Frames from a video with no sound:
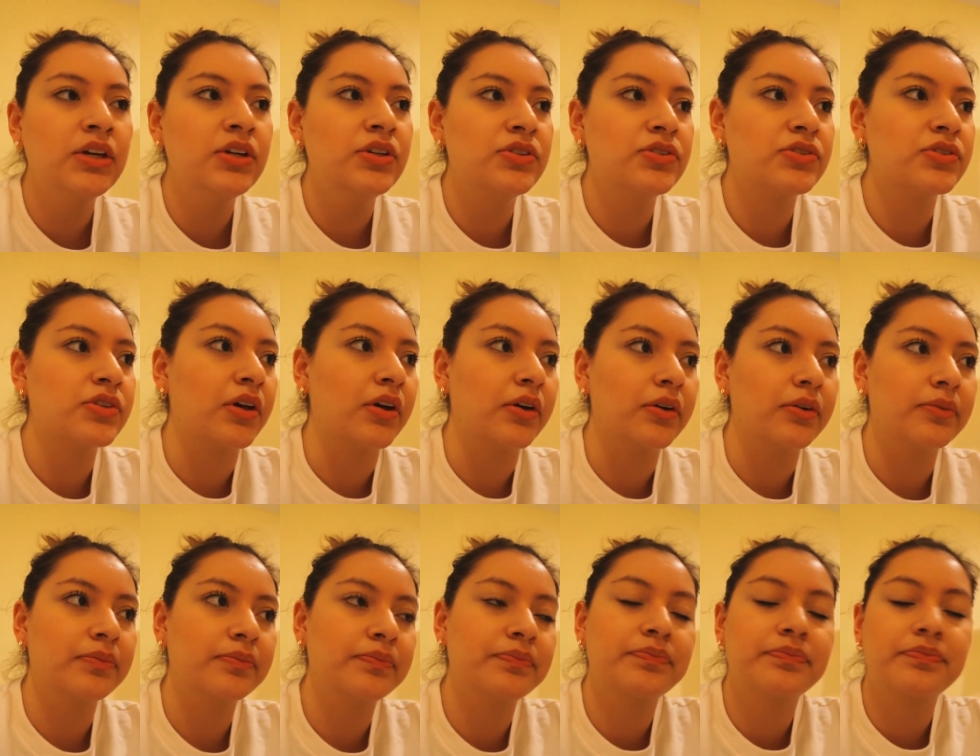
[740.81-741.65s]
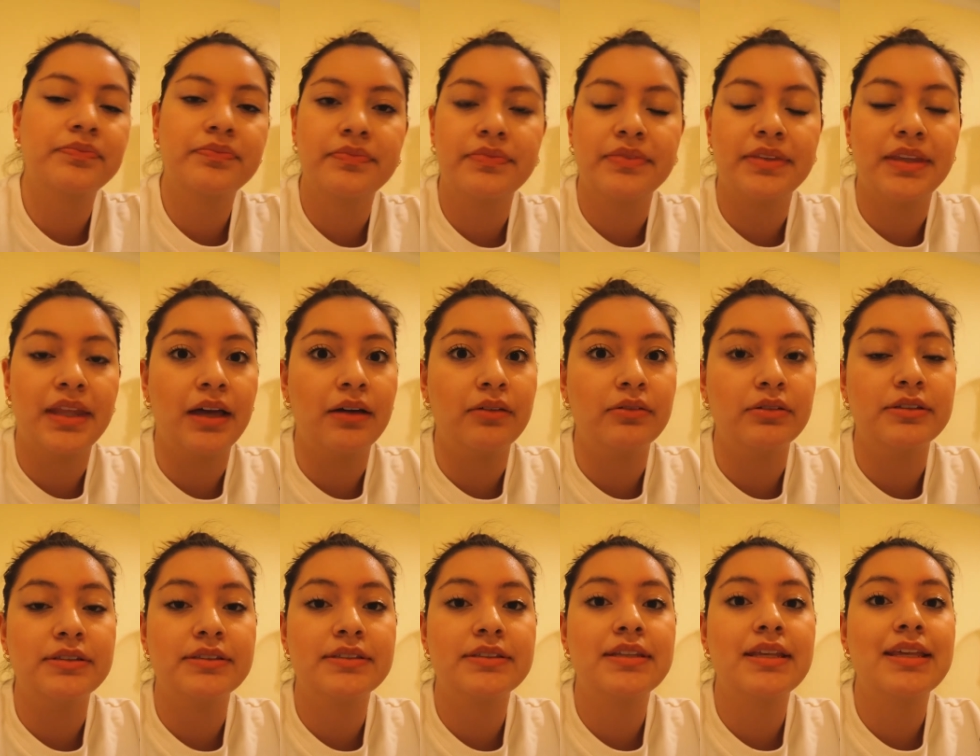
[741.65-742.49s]
so that
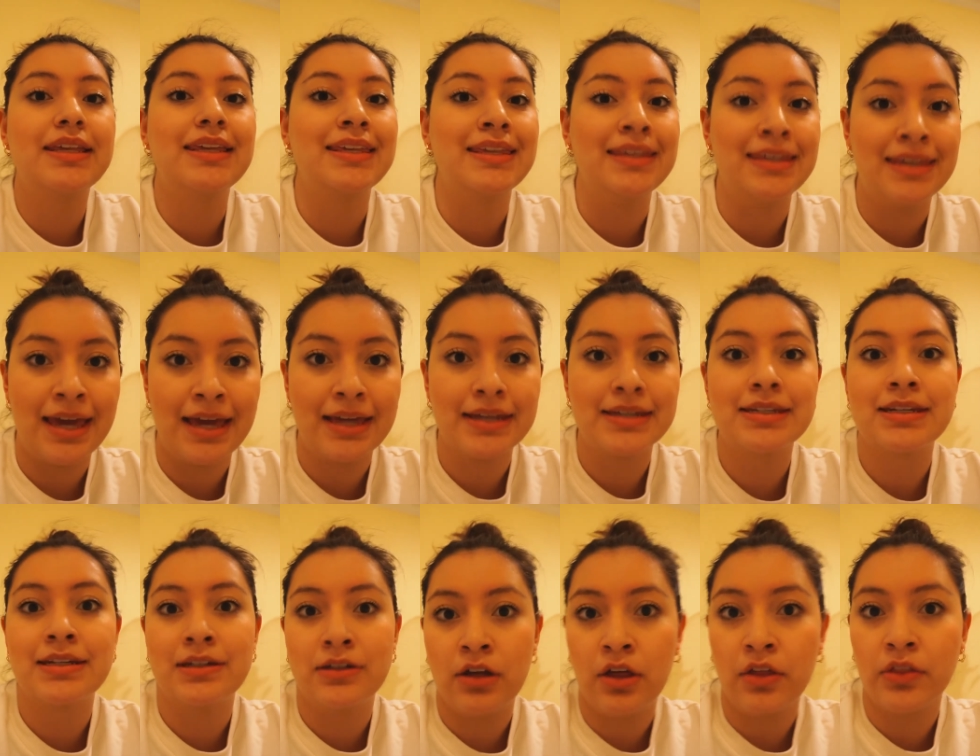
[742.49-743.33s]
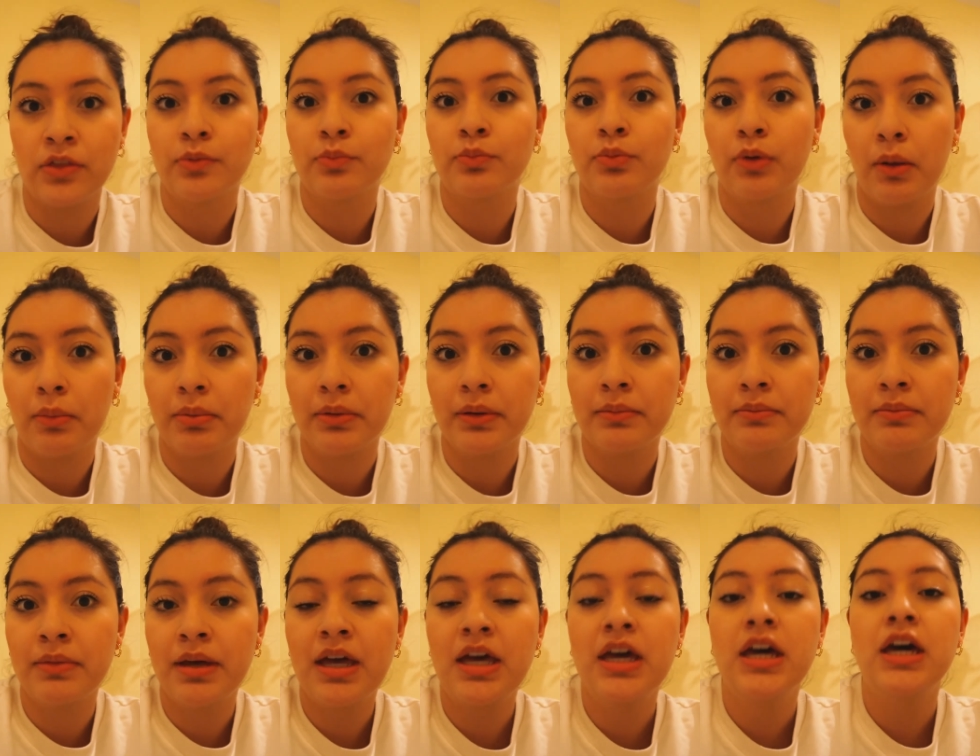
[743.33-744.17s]
was yet another
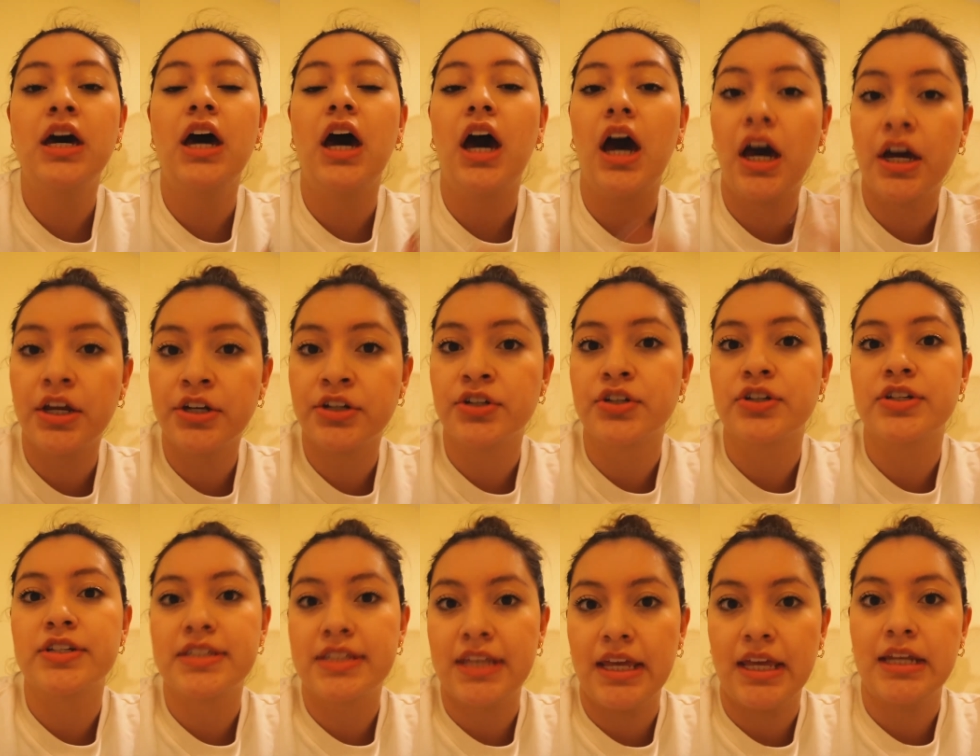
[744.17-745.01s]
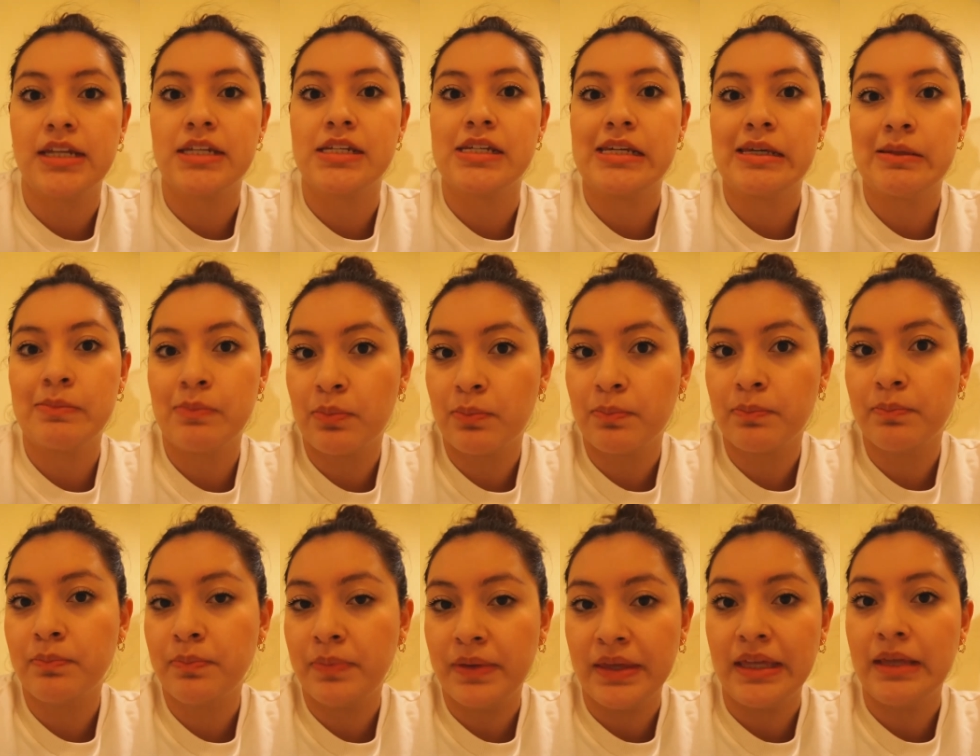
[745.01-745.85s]
problem understanding
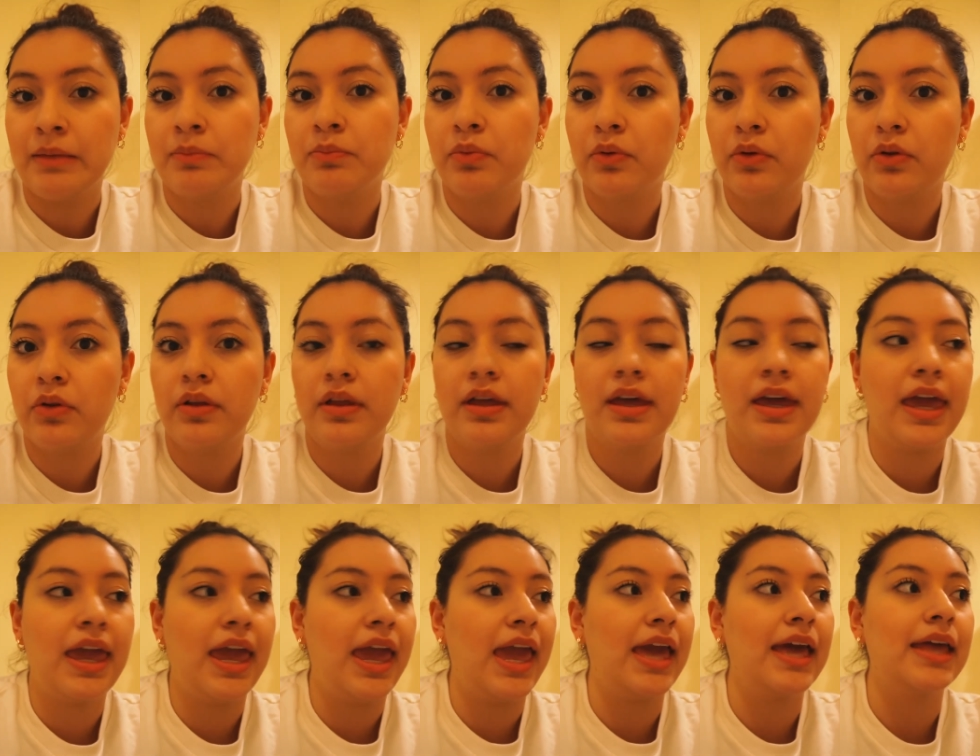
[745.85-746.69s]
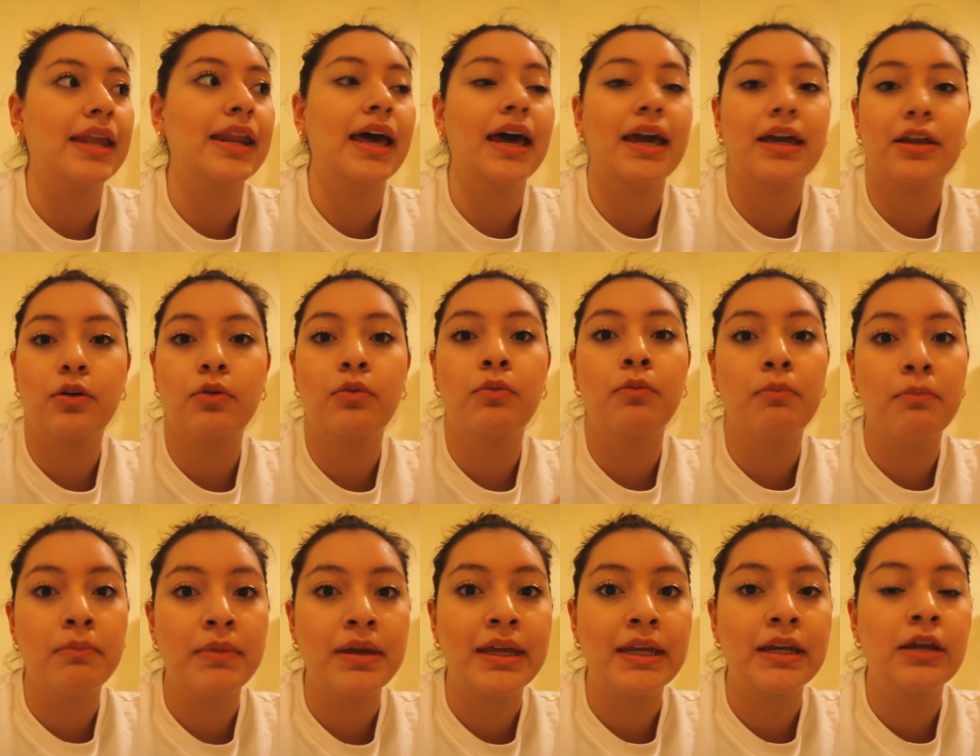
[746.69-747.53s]
people. And I don't
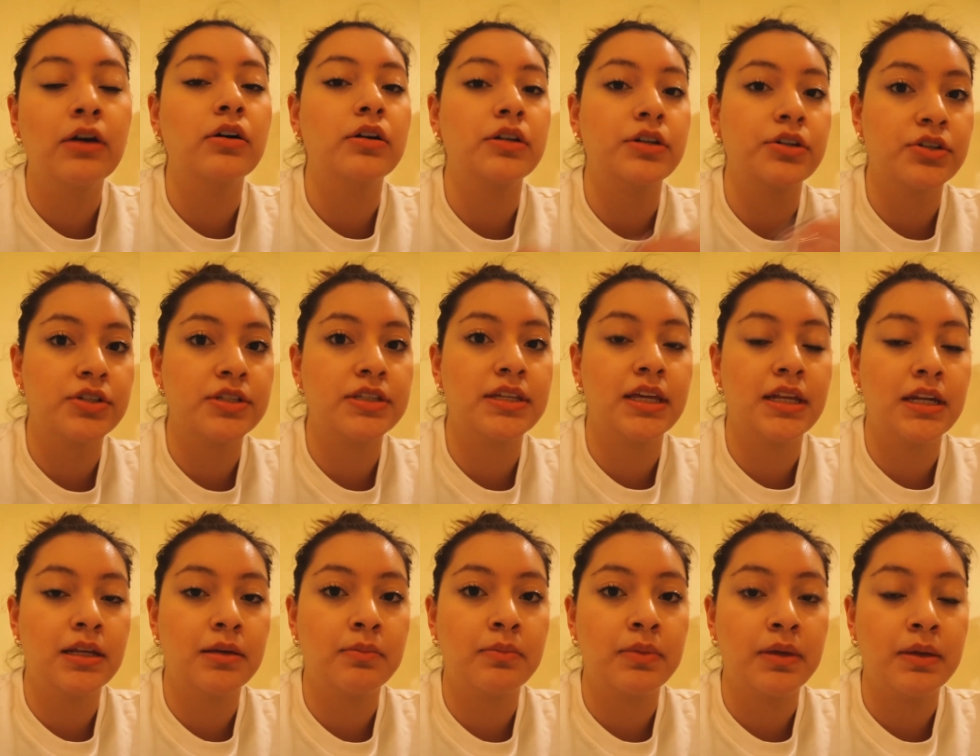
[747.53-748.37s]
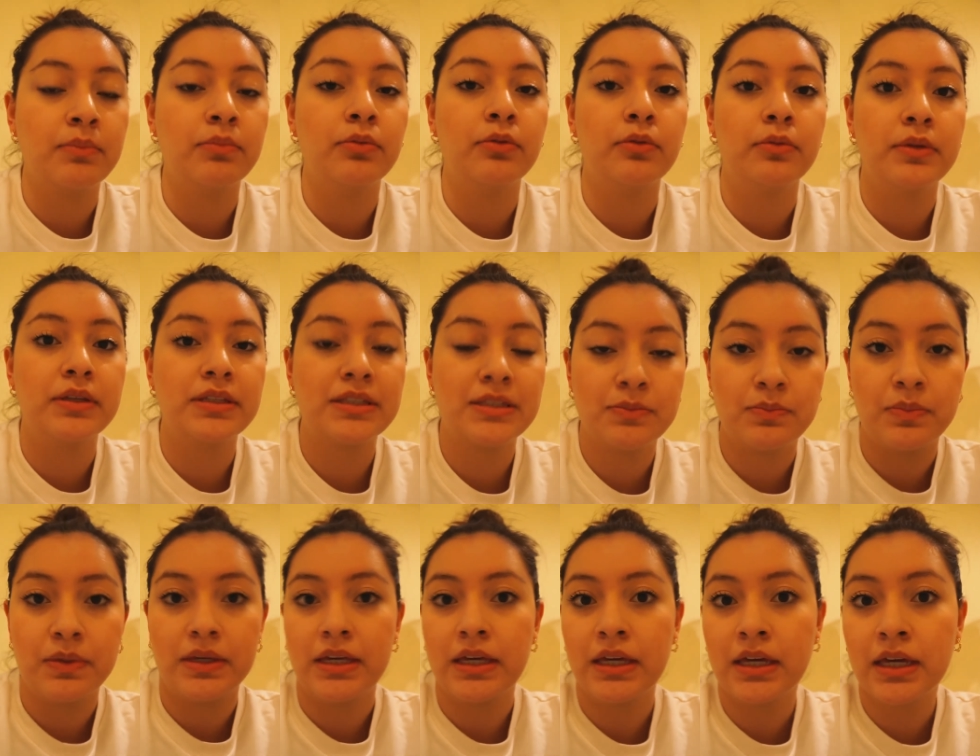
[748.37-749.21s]
mean understanding people
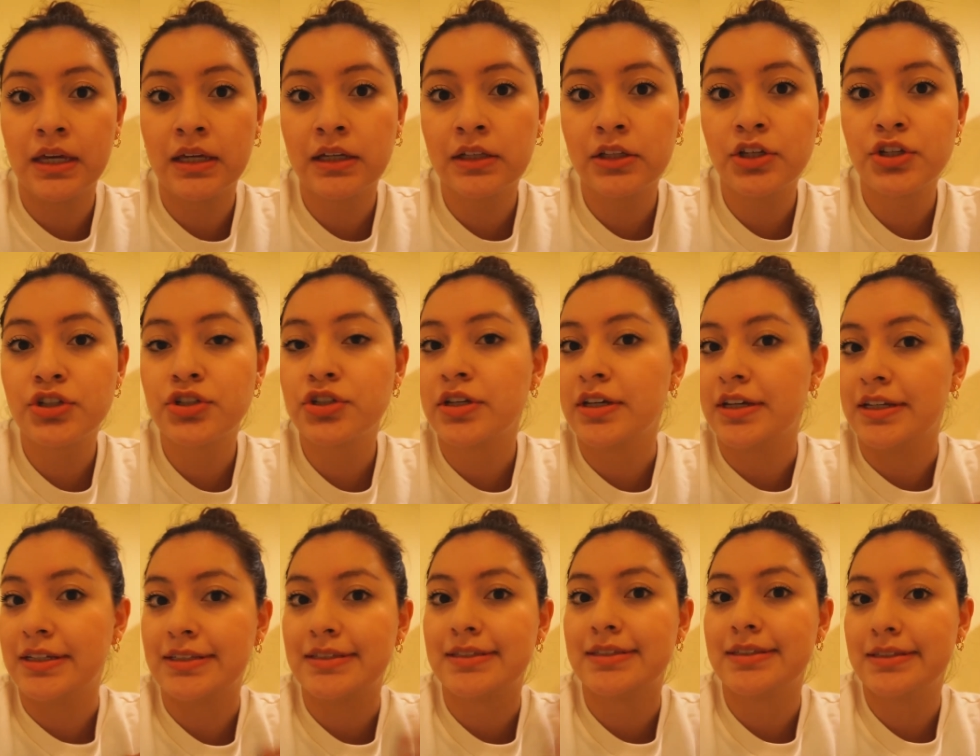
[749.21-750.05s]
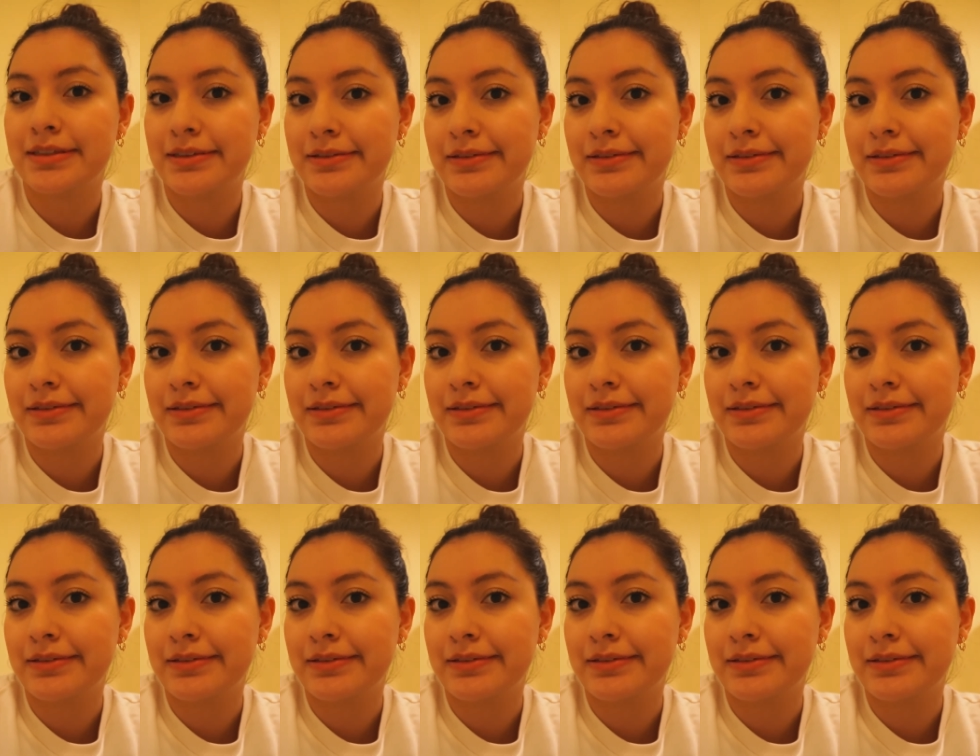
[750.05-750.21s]
speaking English because